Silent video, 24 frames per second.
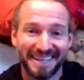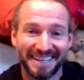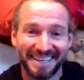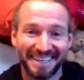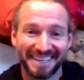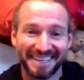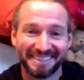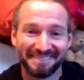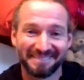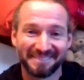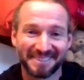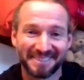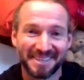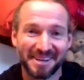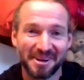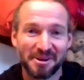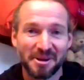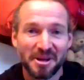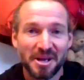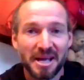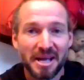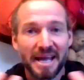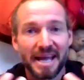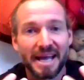And
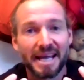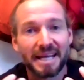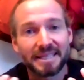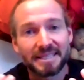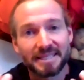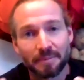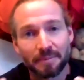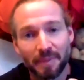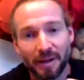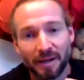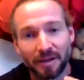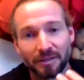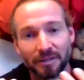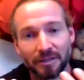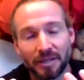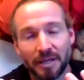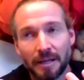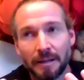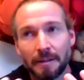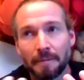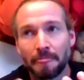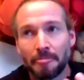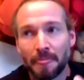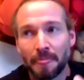so
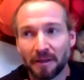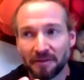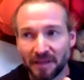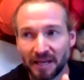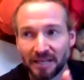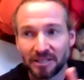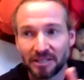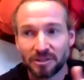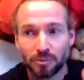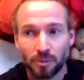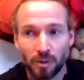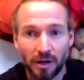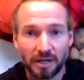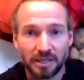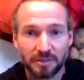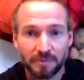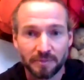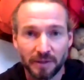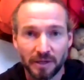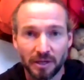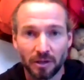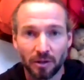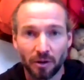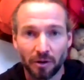that's why I
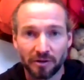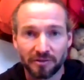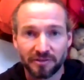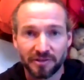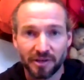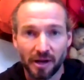spend a lot of